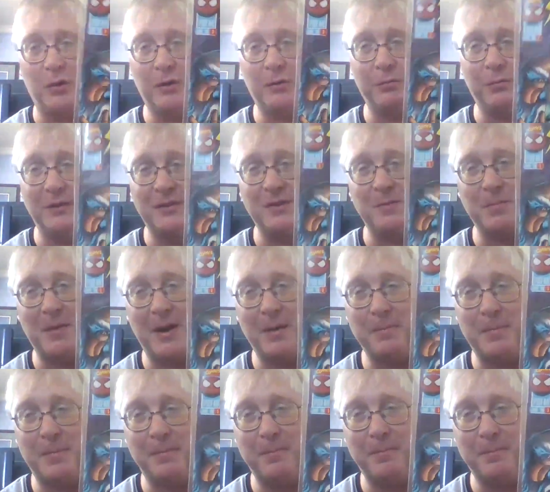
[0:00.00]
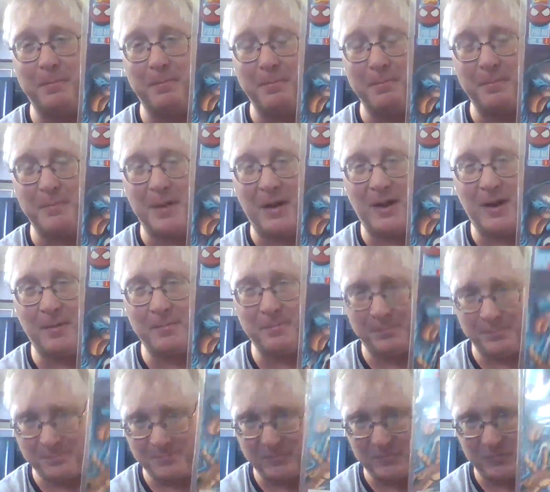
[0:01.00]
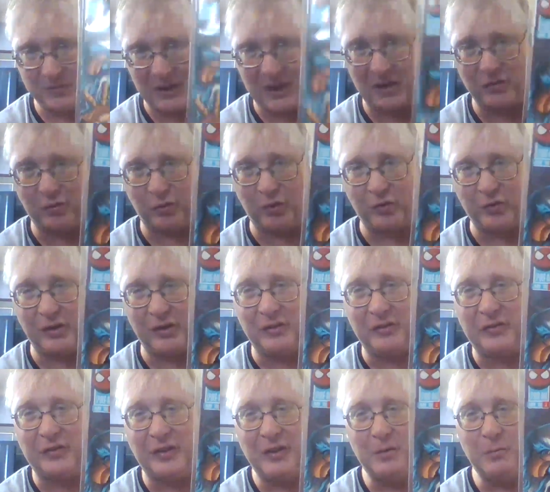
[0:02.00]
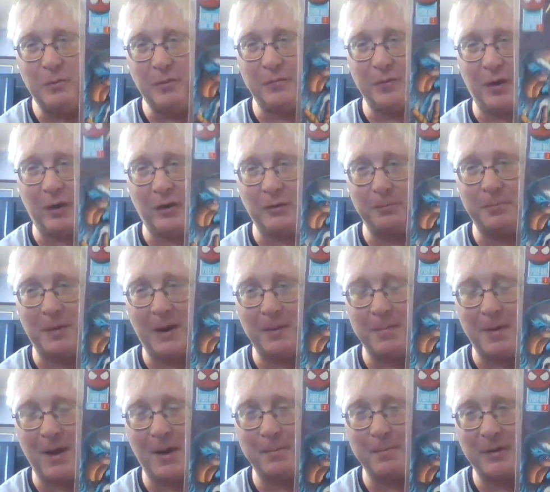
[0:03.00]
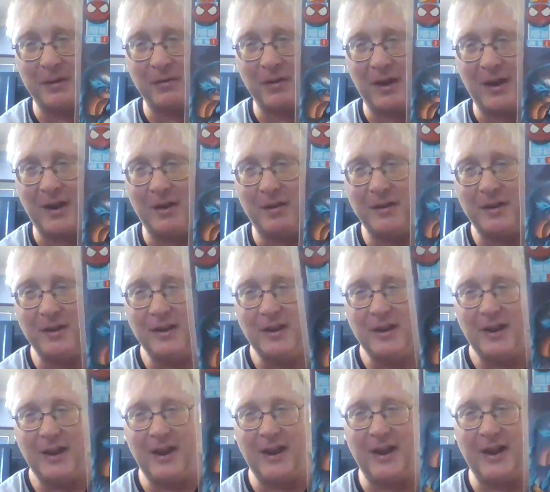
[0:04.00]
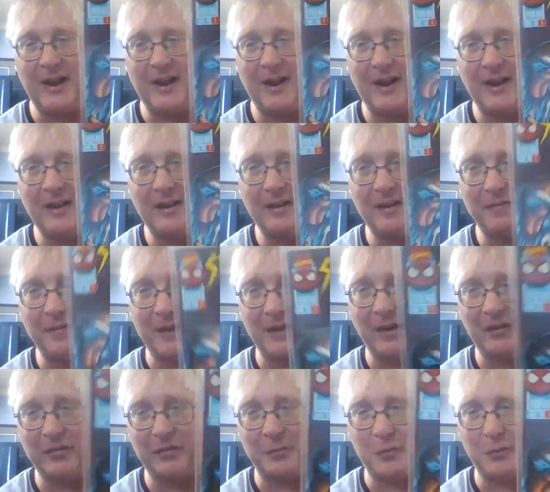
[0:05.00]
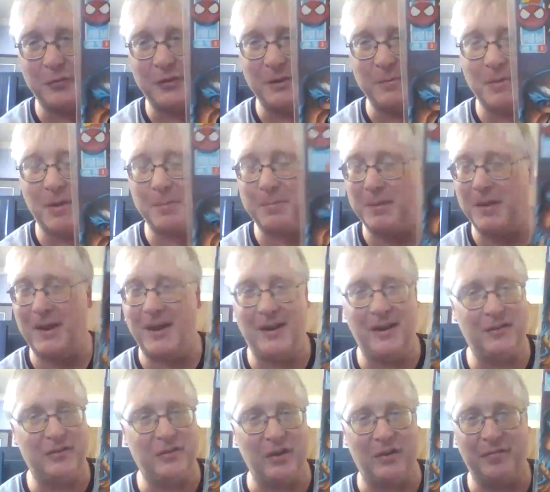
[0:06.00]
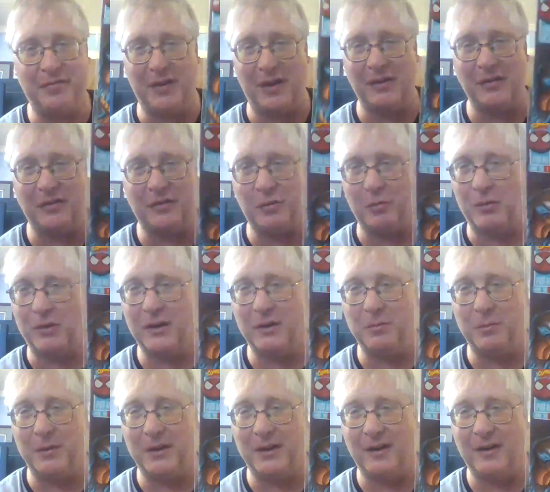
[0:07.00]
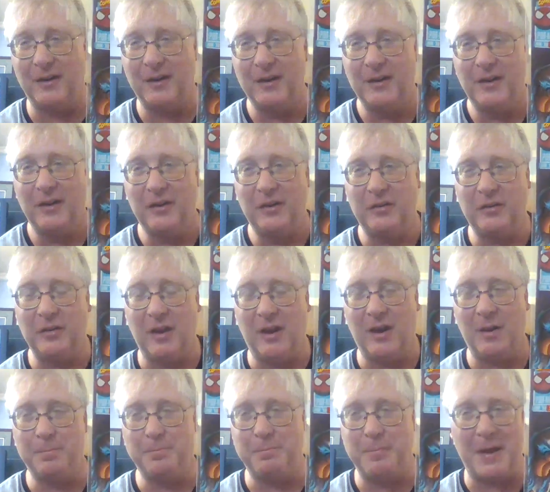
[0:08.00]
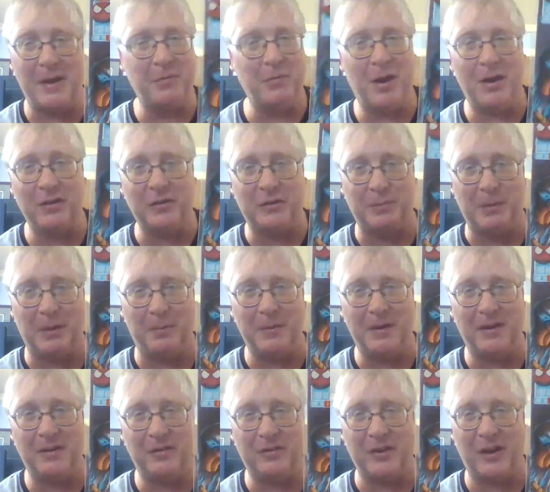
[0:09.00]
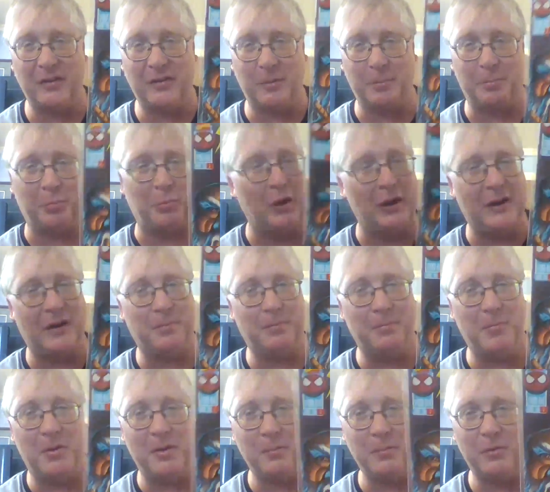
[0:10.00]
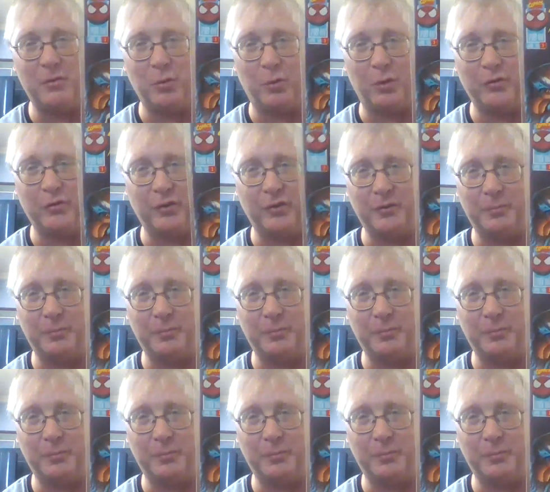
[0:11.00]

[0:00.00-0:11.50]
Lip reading: written by Dan Jurgens with art by Bob McLeod, and the Fantastic Four team up, and it's a fun story where Ben Reilly Spider-Man decides to prank Human Torch on his